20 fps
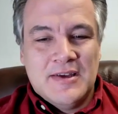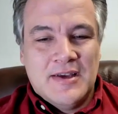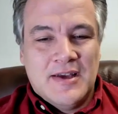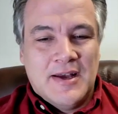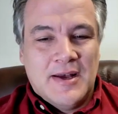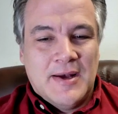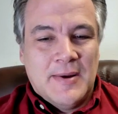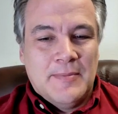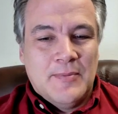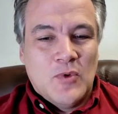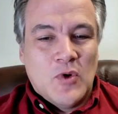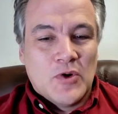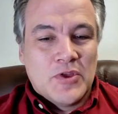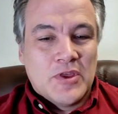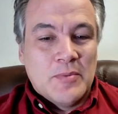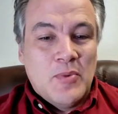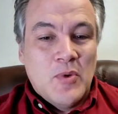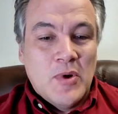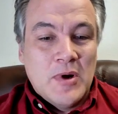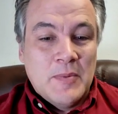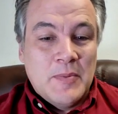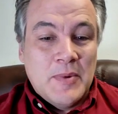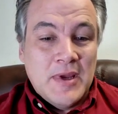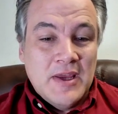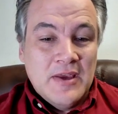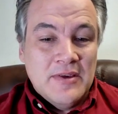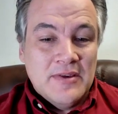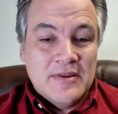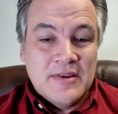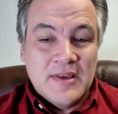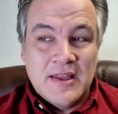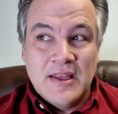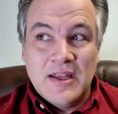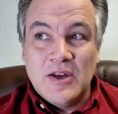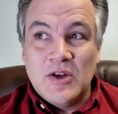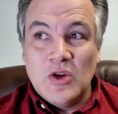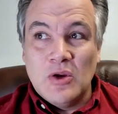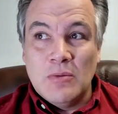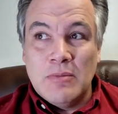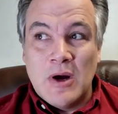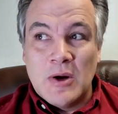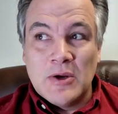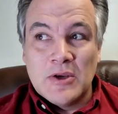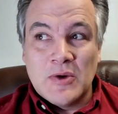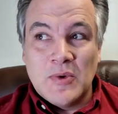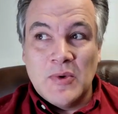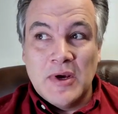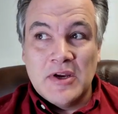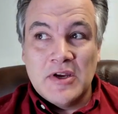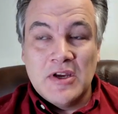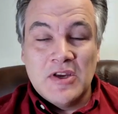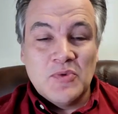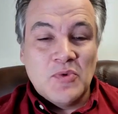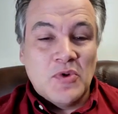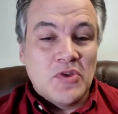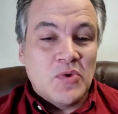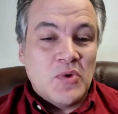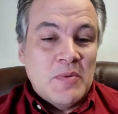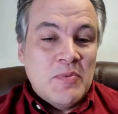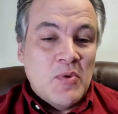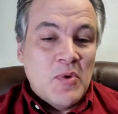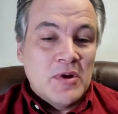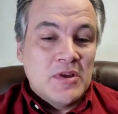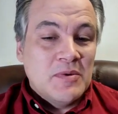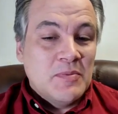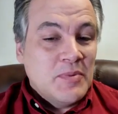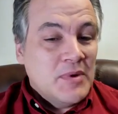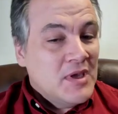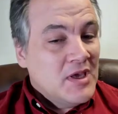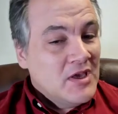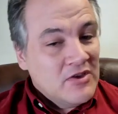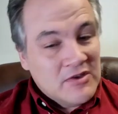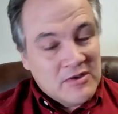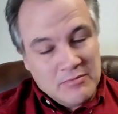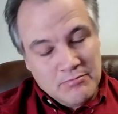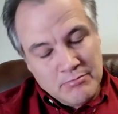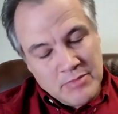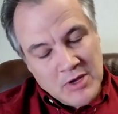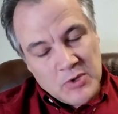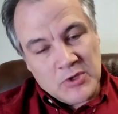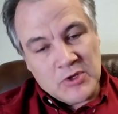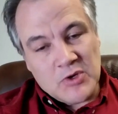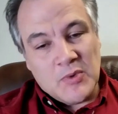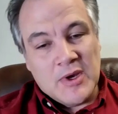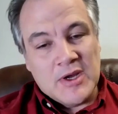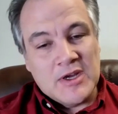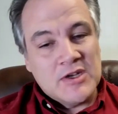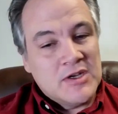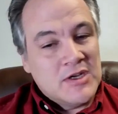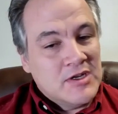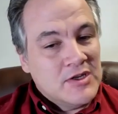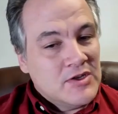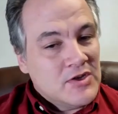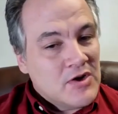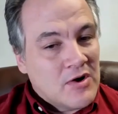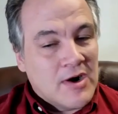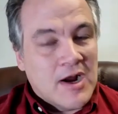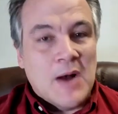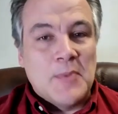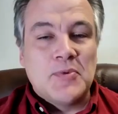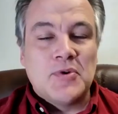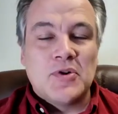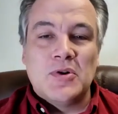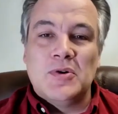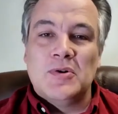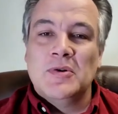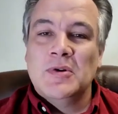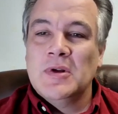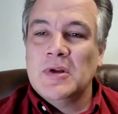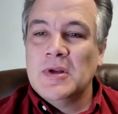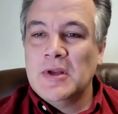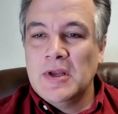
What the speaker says: Worth a point apiece, and then two bonus questions worth 3 points apiece. Bonus questions are optional.